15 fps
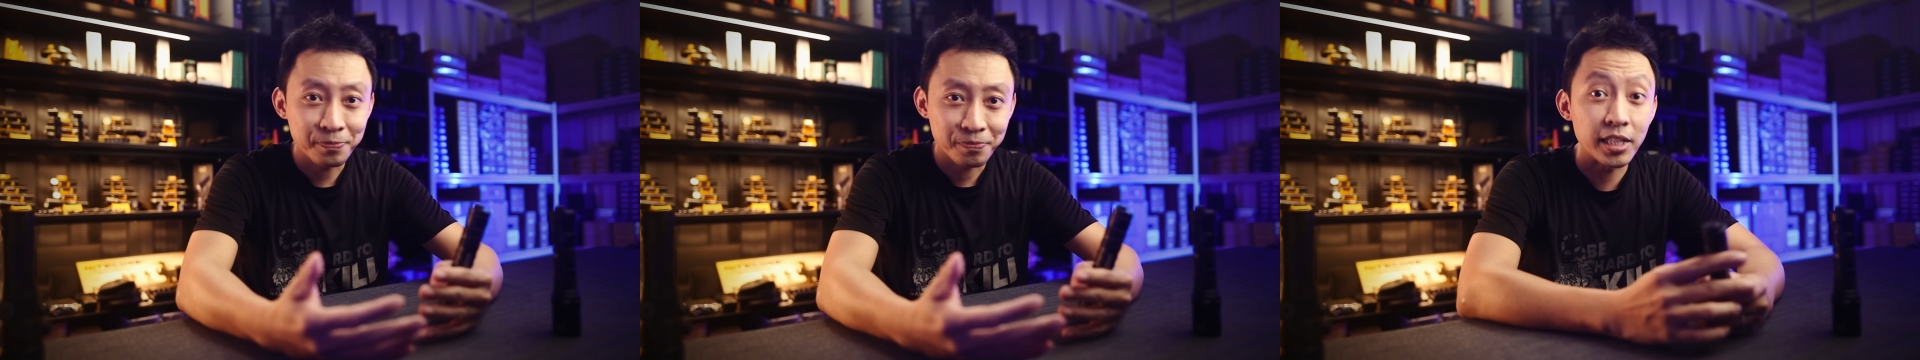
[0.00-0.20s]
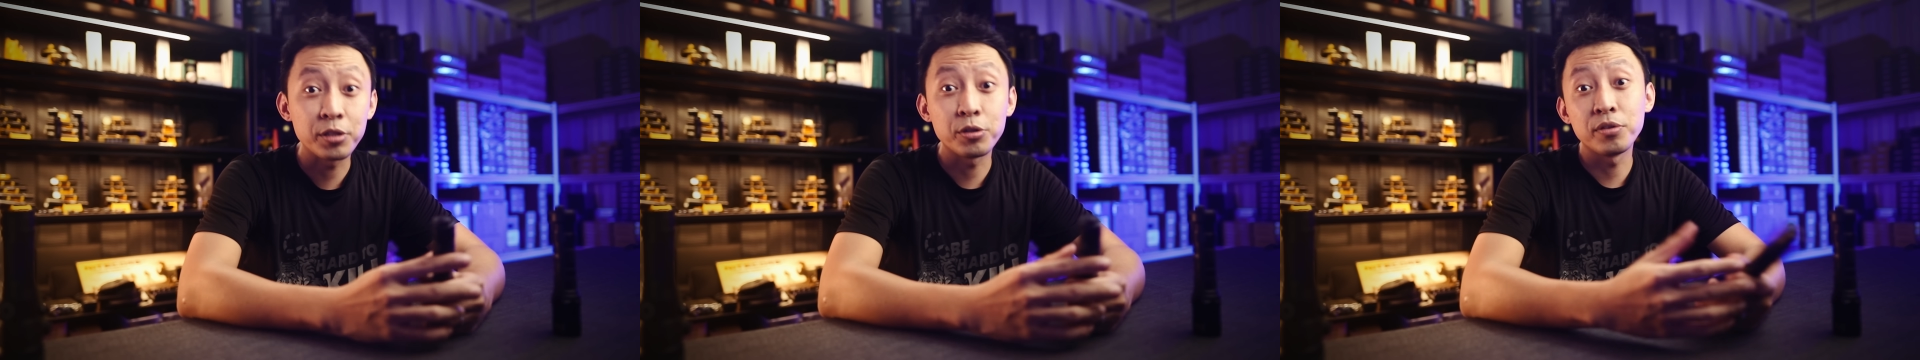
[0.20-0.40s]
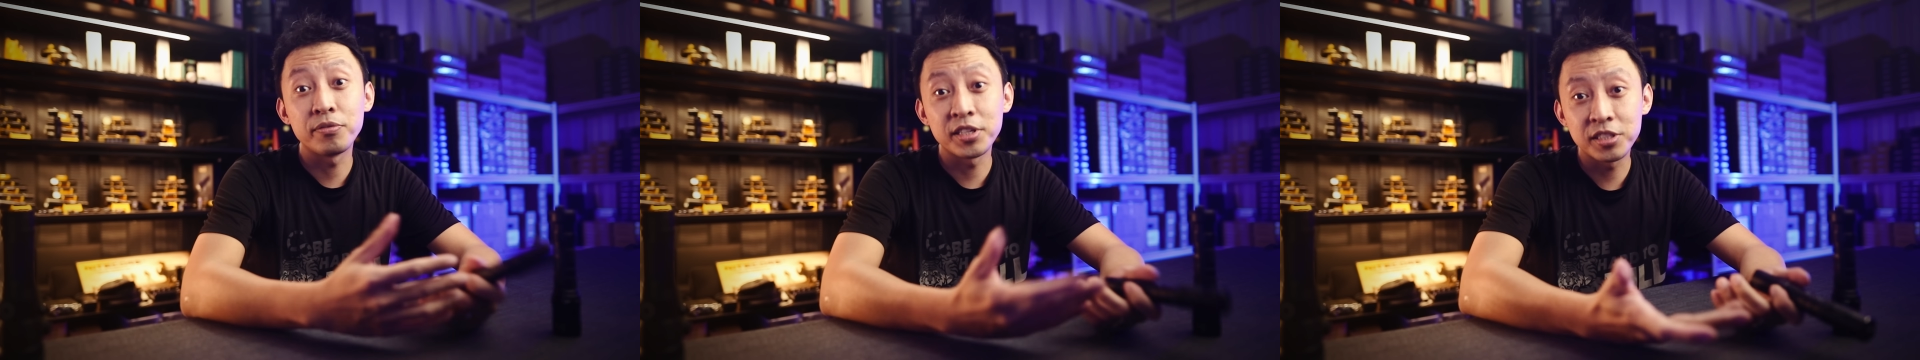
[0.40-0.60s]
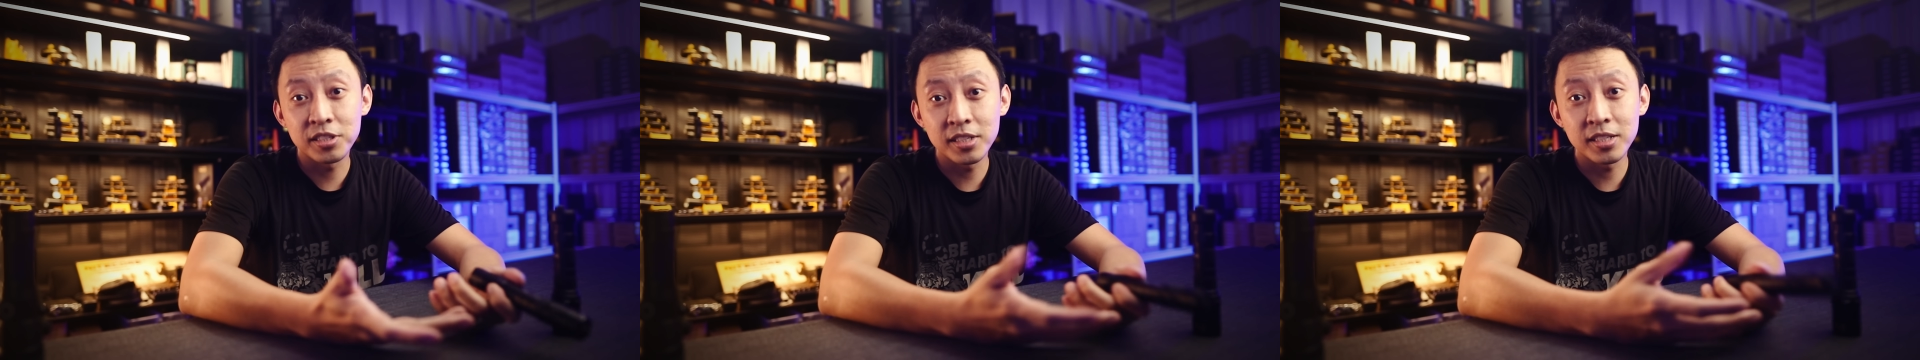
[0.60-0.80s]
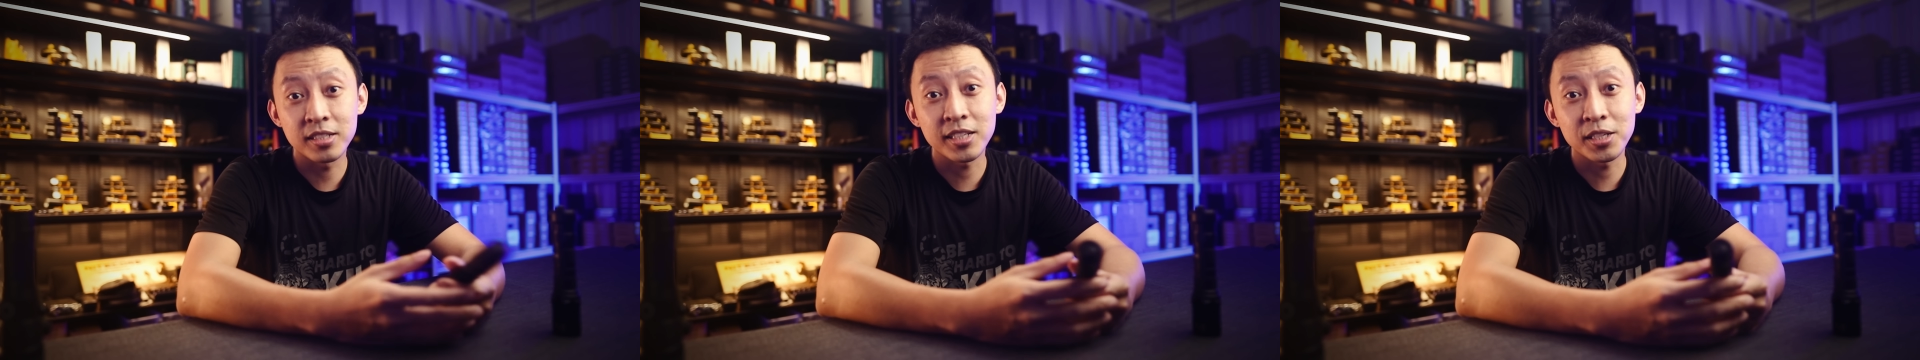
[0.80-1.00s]
that you
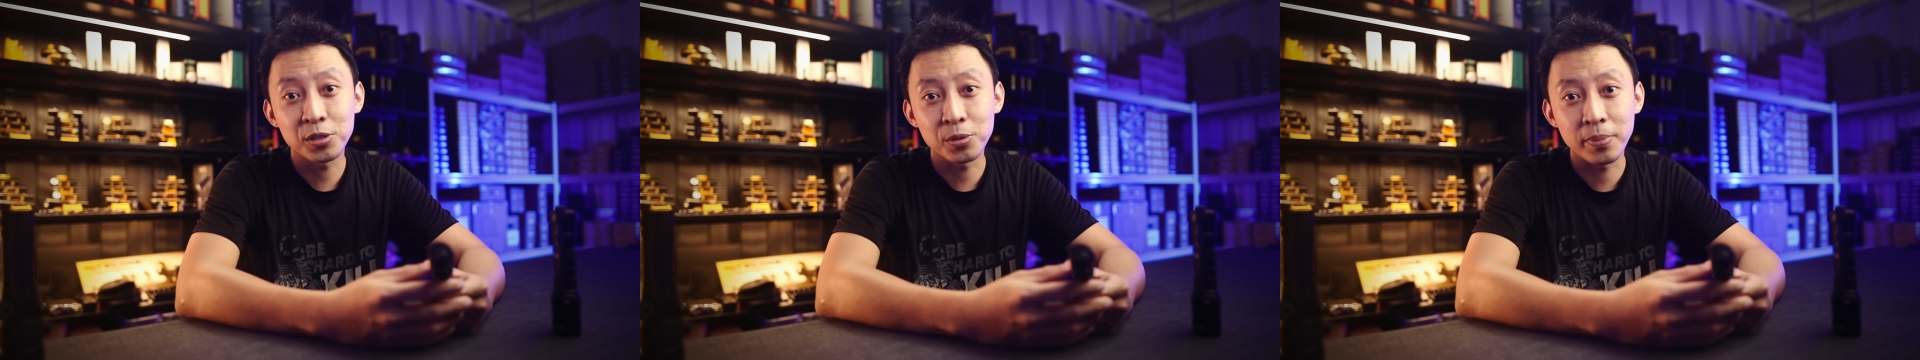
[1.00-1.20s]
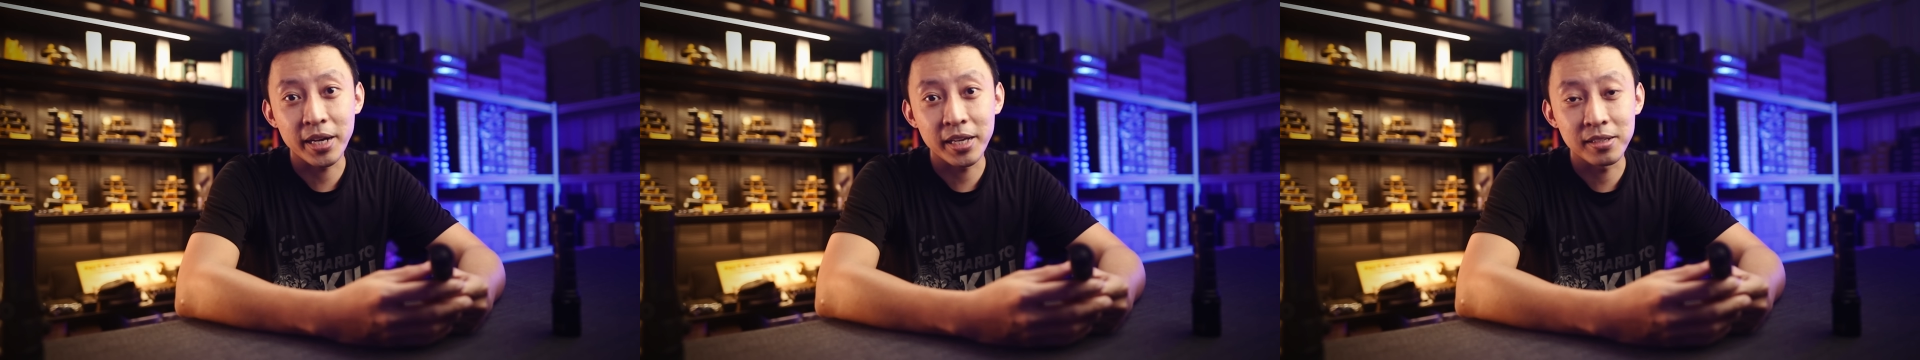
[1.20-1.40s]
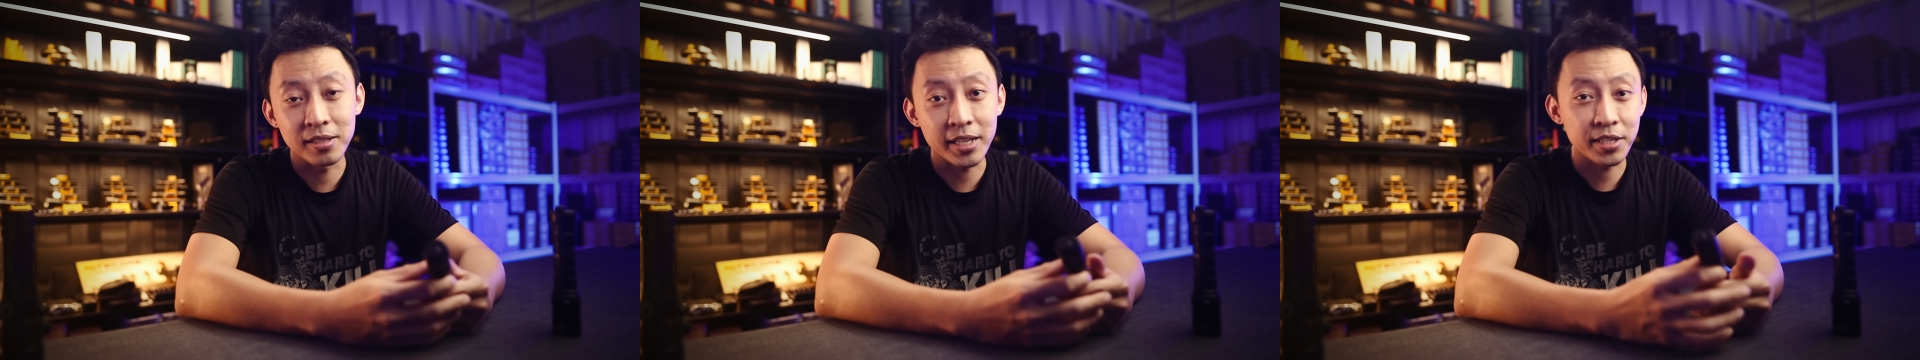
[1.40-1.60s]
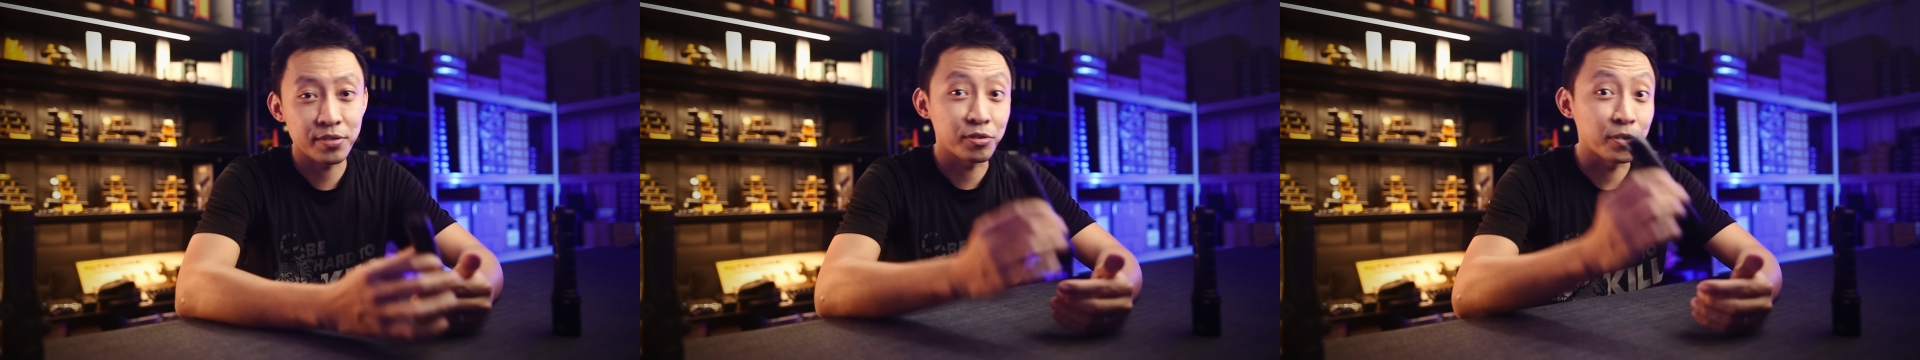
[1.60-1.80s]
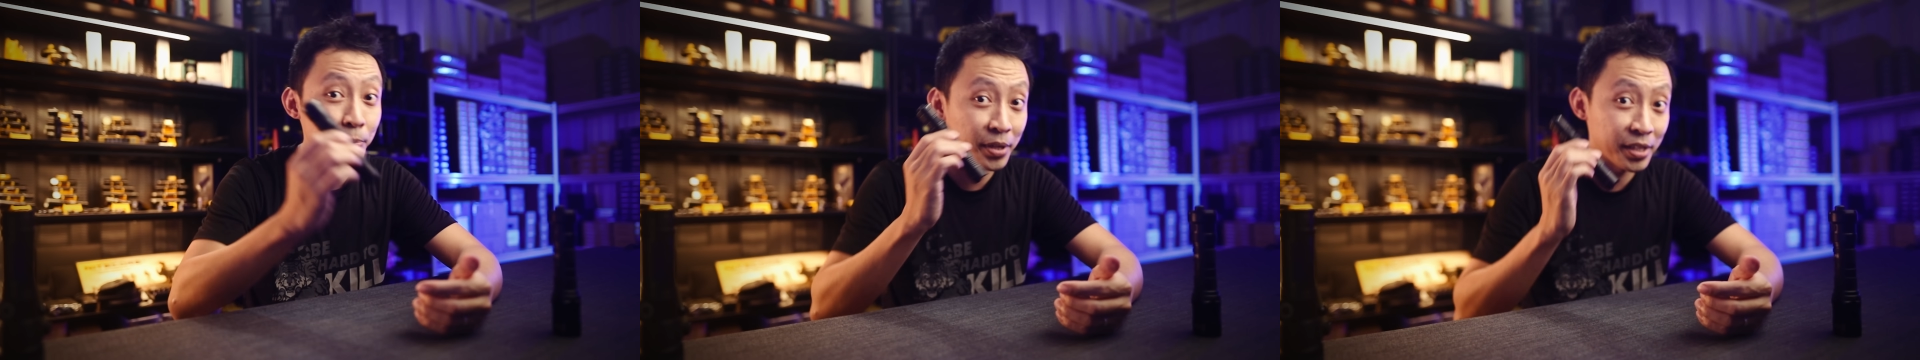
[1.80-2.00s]
eventually decide to buy the lights
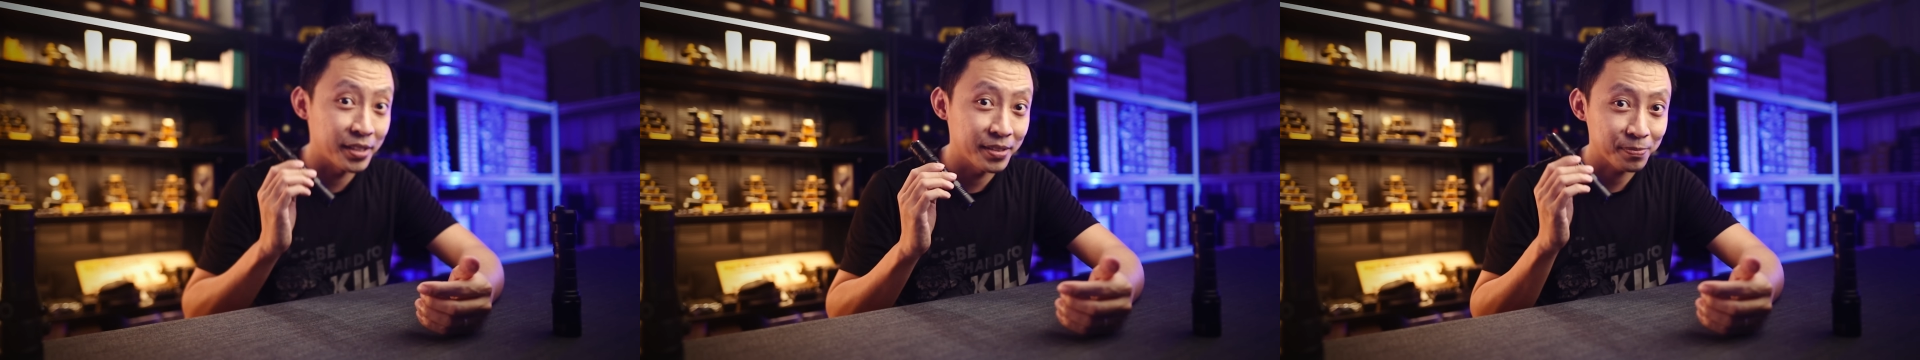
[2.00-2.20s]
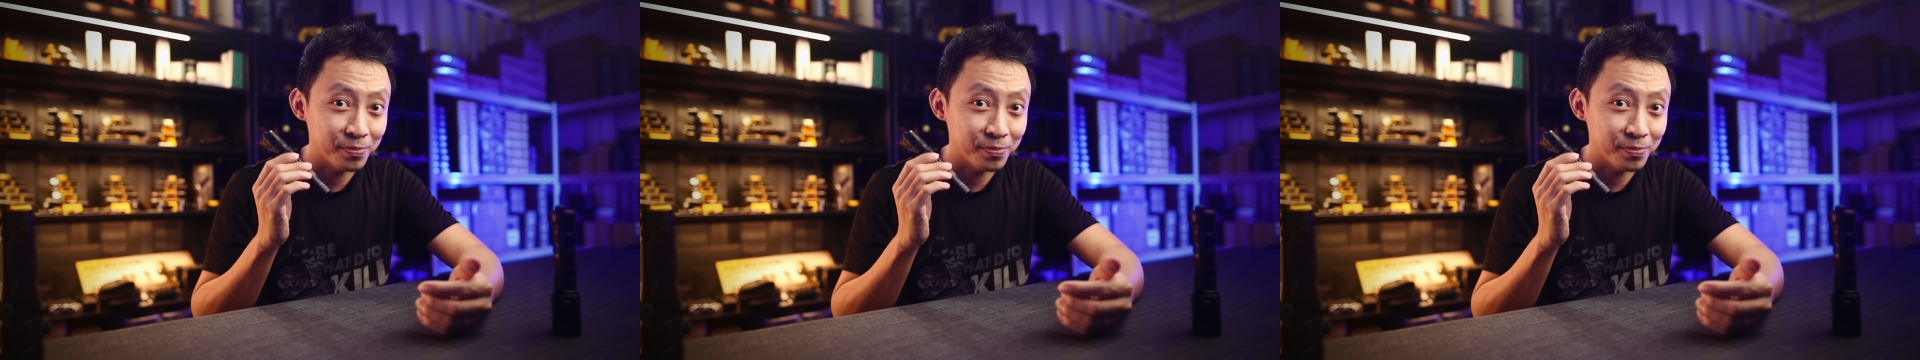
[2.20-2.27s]
from me.